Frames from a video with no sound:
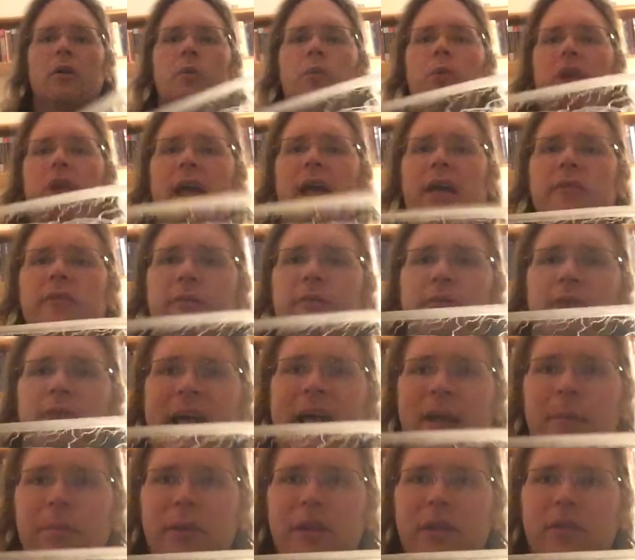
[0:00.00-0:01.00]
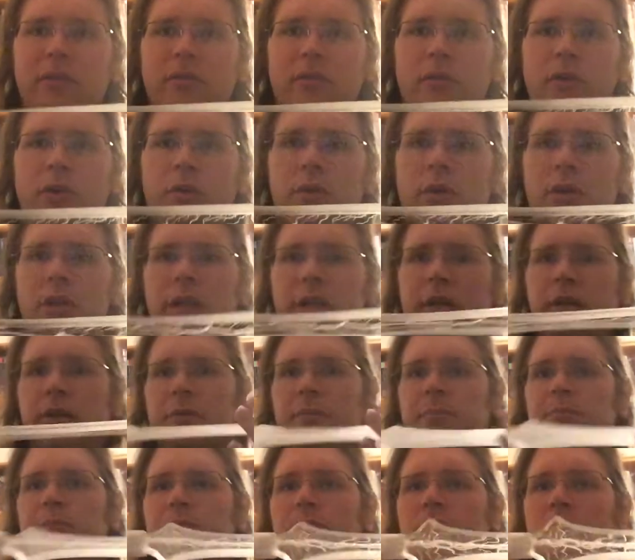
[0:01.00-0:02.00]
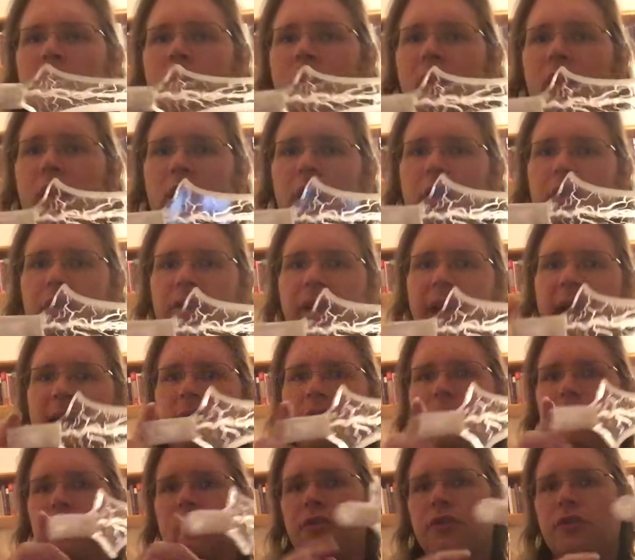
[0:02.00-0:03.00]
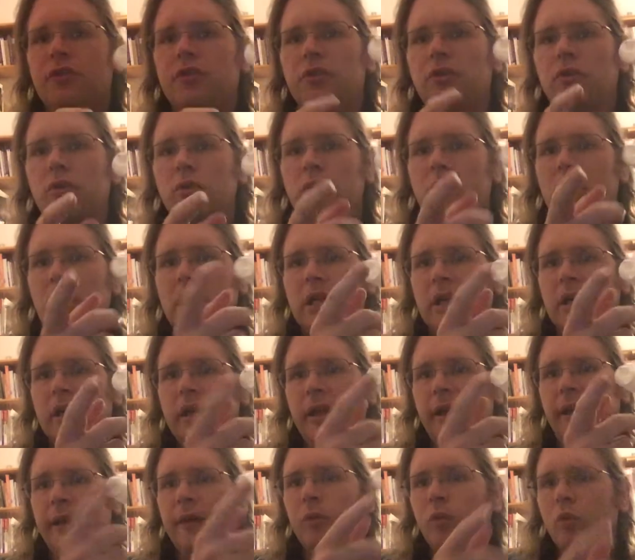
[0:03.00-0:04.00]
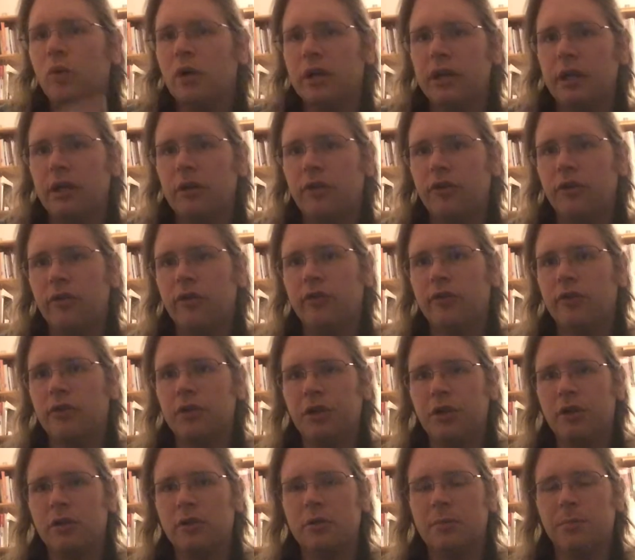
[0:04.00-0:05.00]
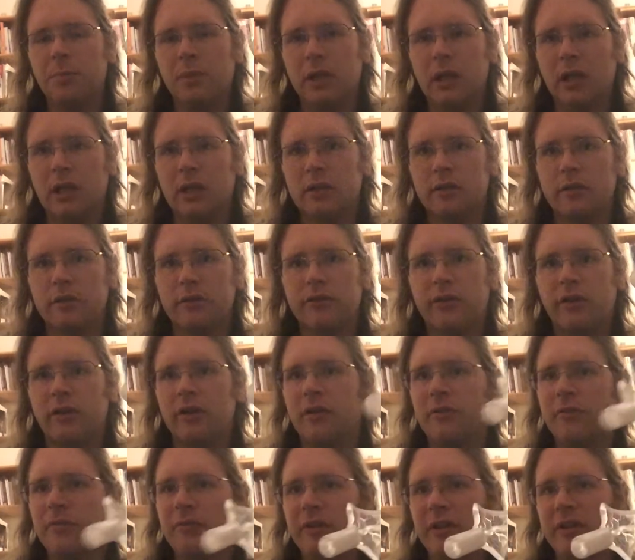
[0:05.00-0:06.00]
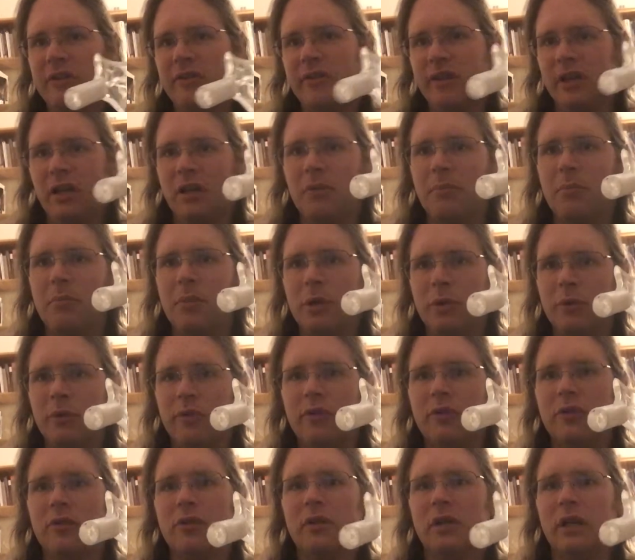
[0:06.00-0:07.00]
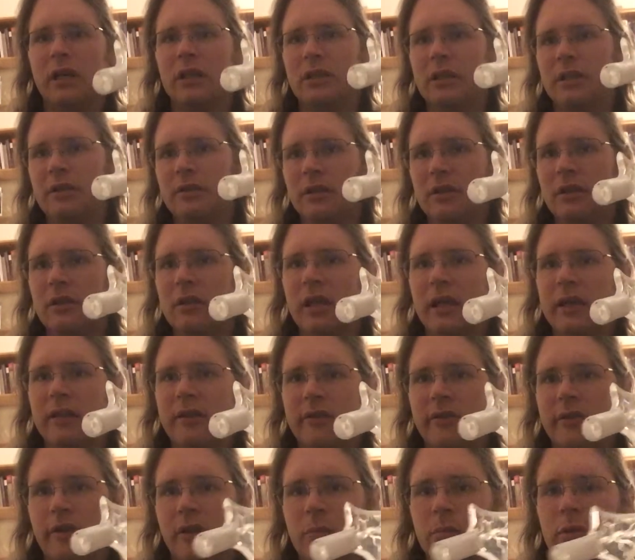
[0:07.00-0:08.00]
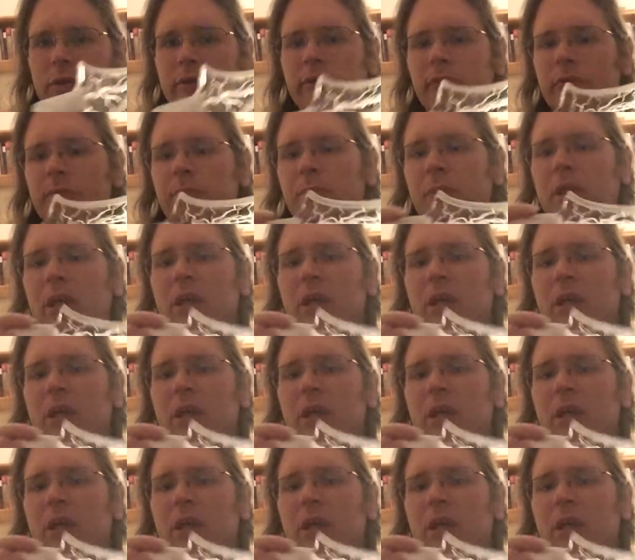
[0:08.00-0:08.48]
we have a flat piece of acrylic attached to a one inch circular plug so that it fits in most LED lightsabers.